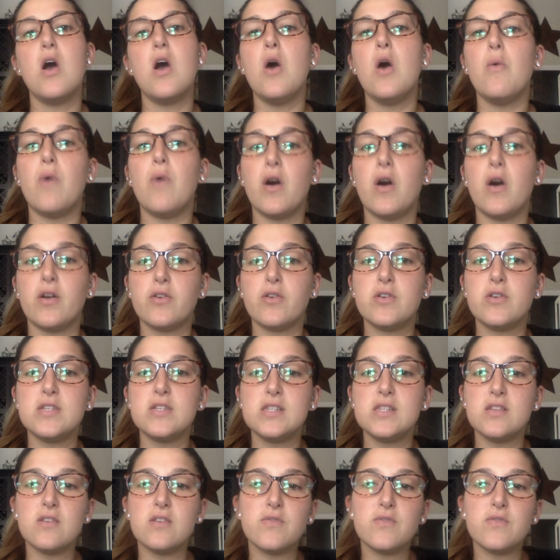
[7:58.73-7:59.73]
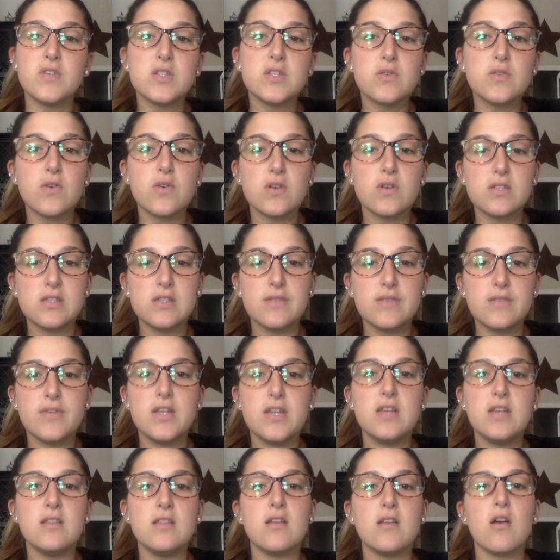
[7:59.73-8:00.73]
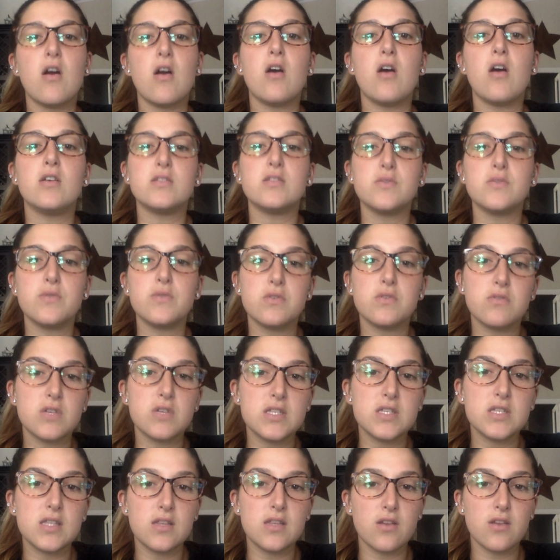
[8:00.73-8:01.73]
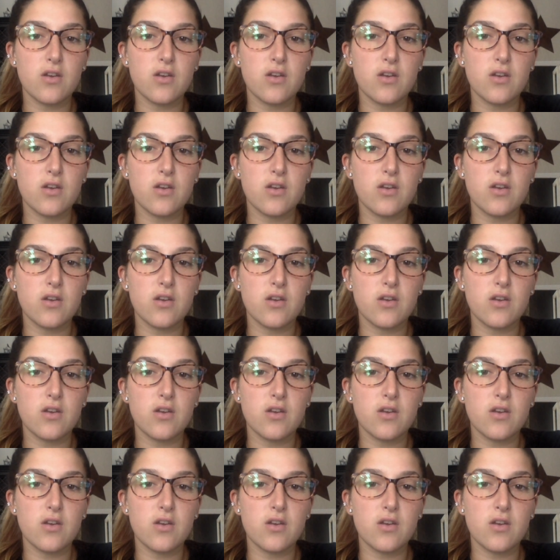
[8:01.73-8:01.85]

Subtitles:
While increasing their physical activity, they are also increasing their